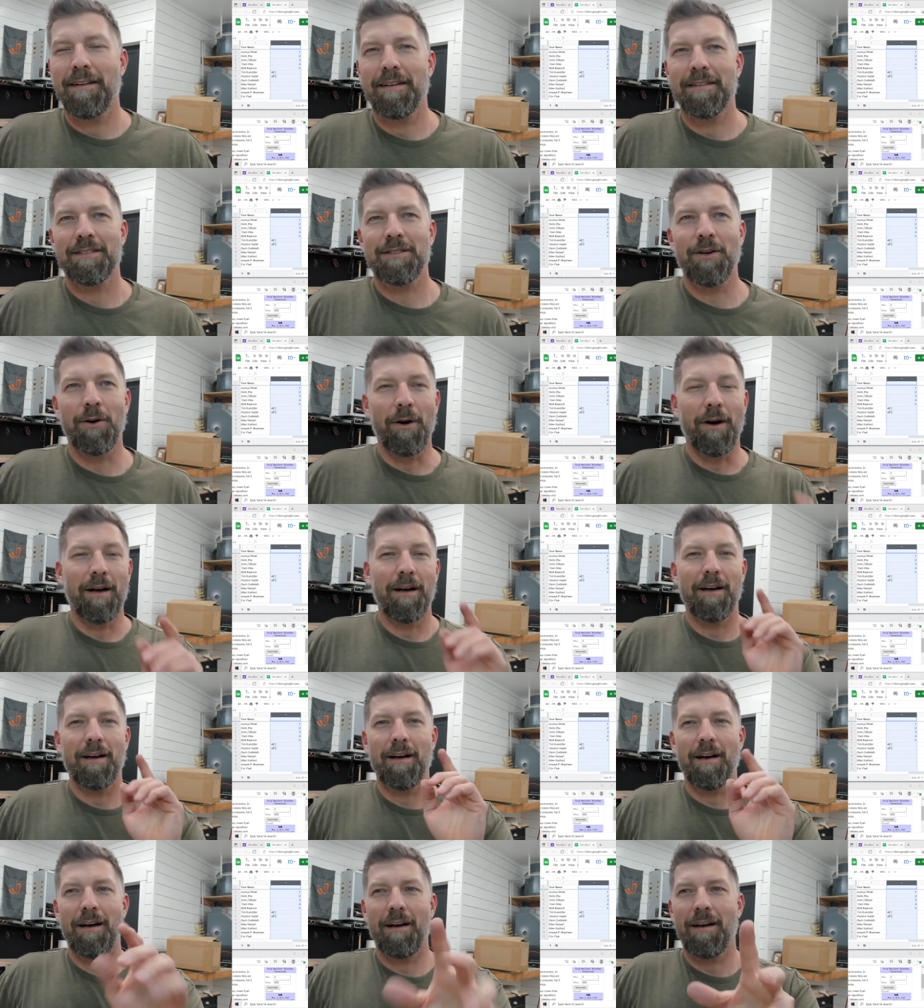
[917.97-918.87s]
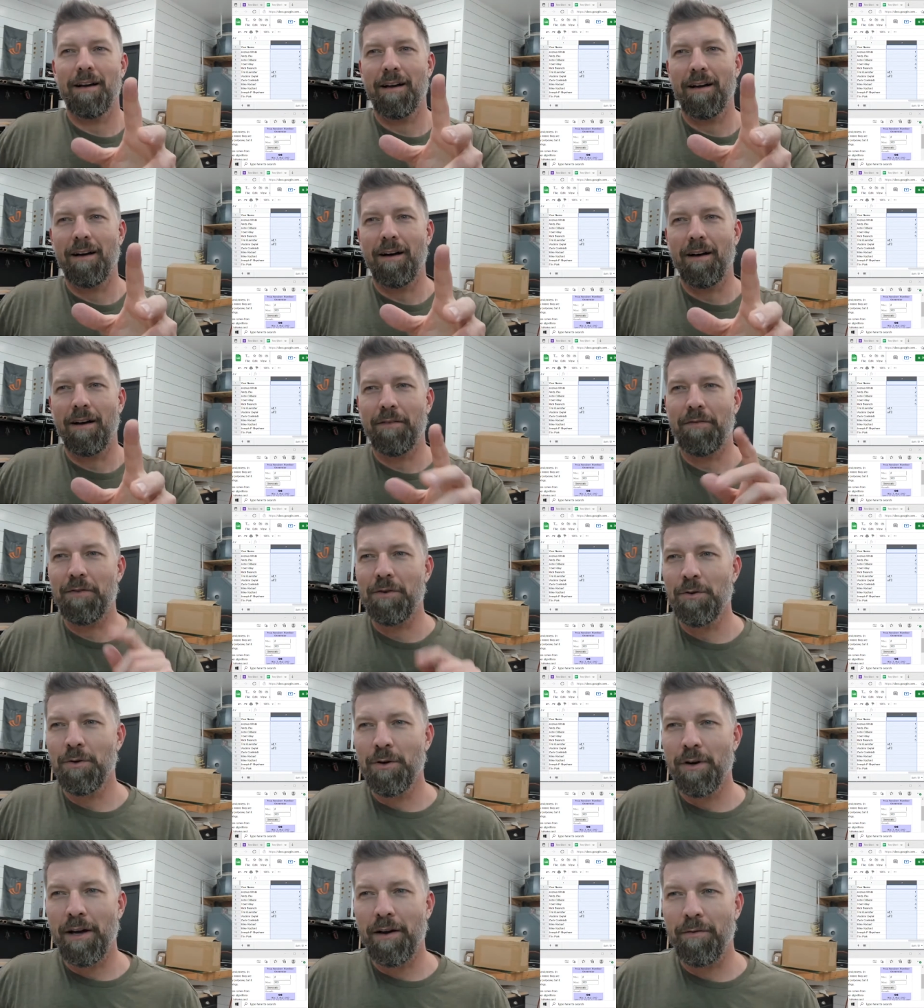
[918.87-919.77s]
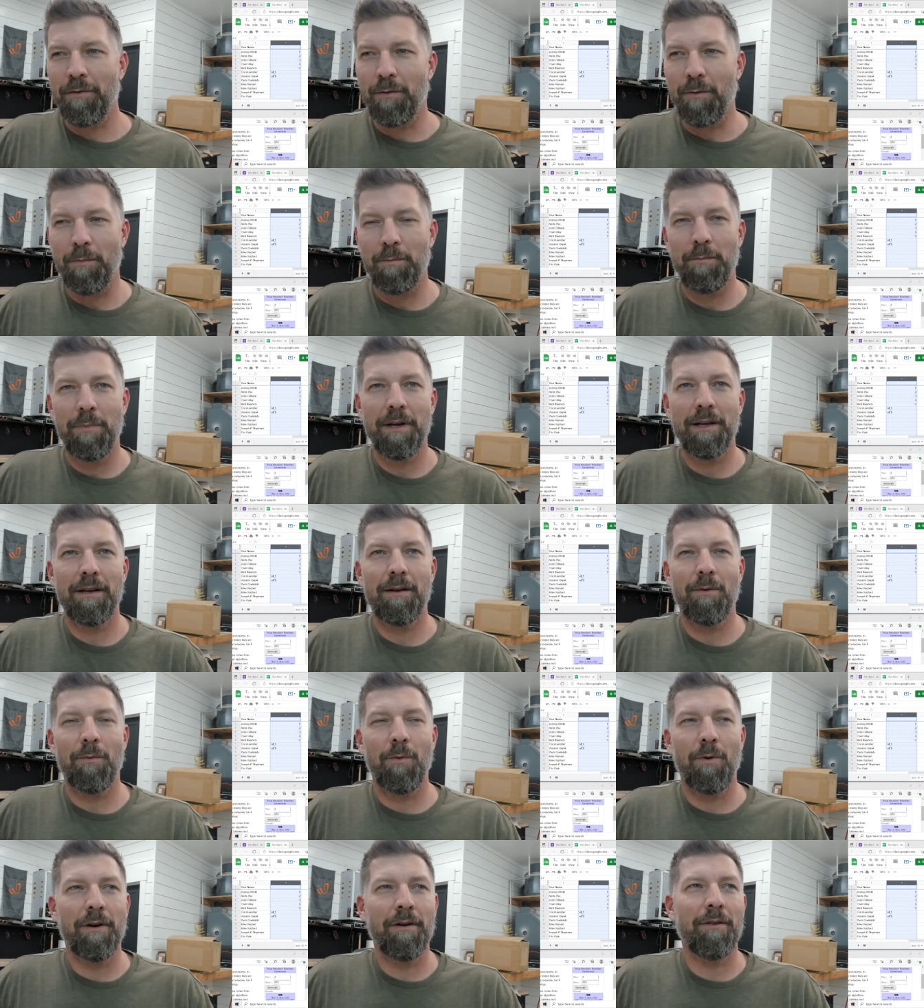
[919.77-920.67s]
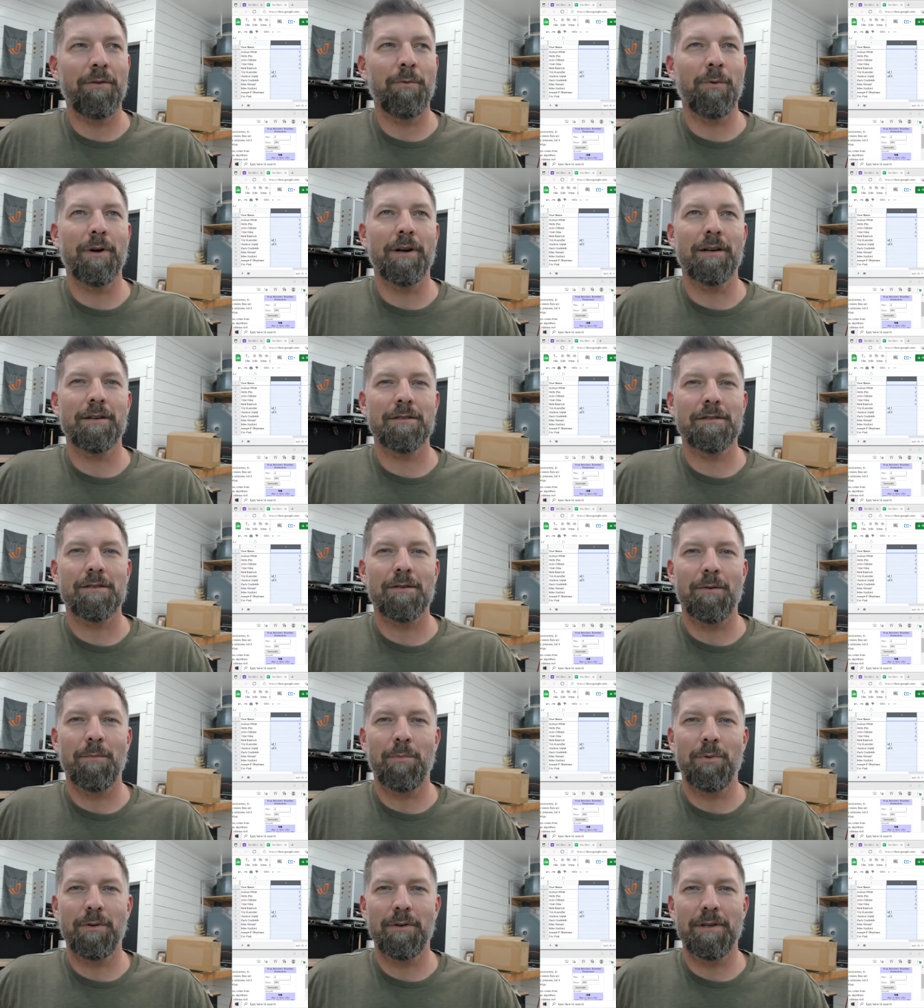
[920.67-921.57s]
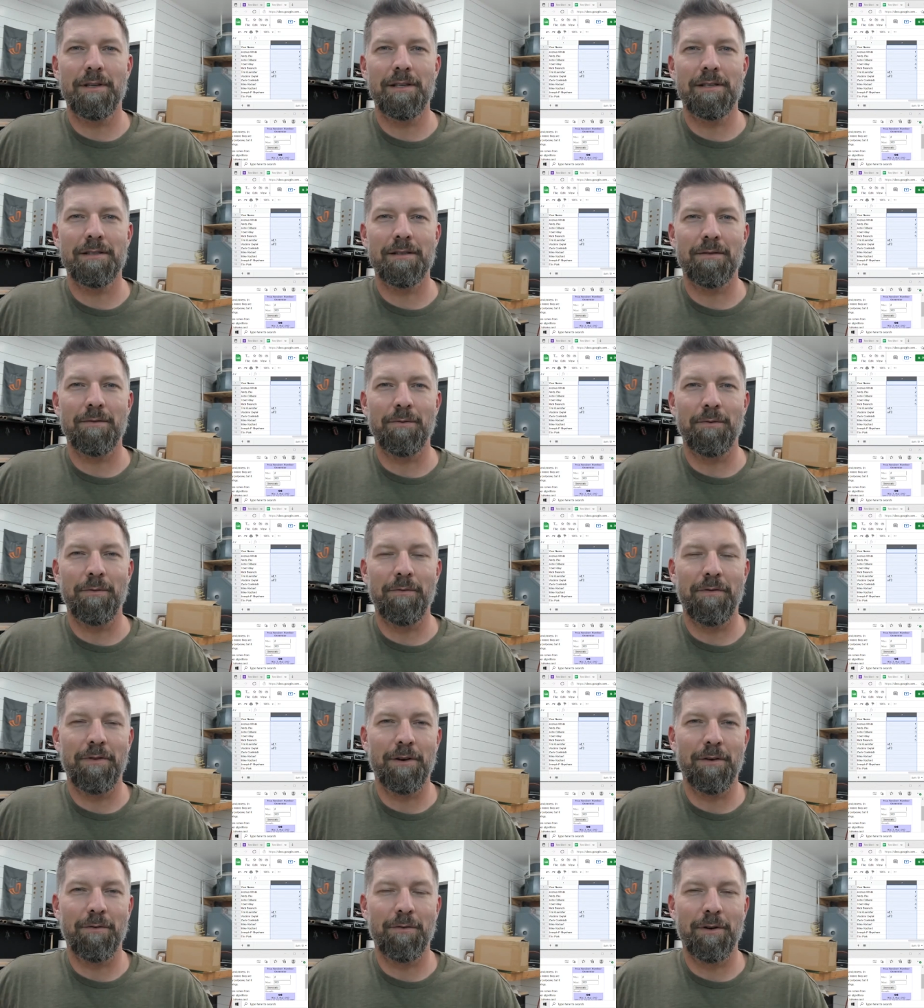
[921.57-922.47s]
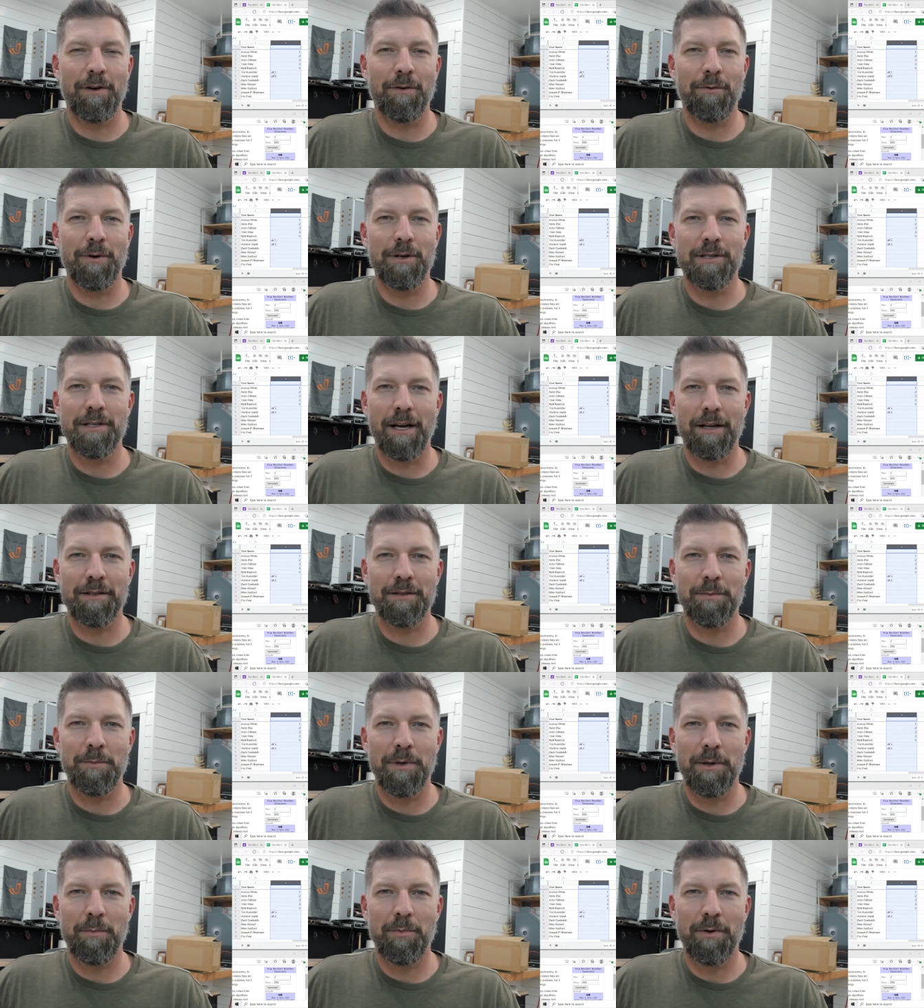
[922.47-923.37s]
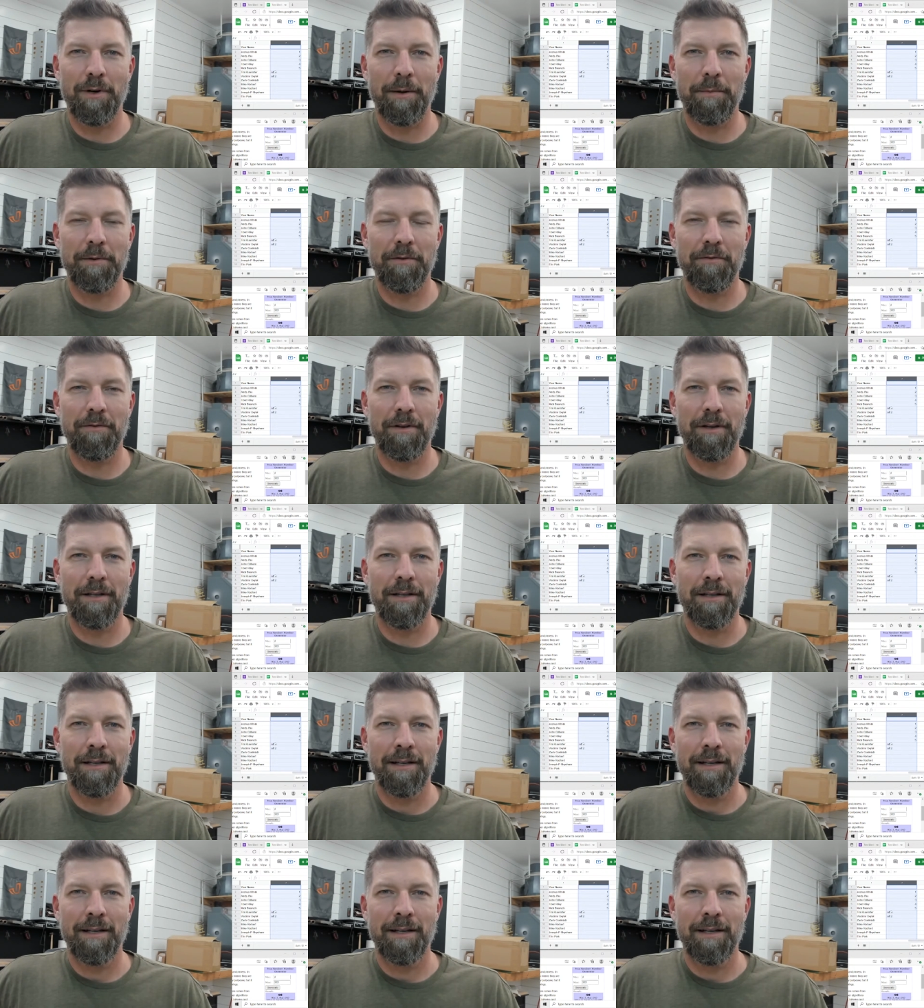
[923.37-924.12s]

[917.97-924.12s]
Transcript: So if you have been one of the winners, please feel free to reach out to me preemptively.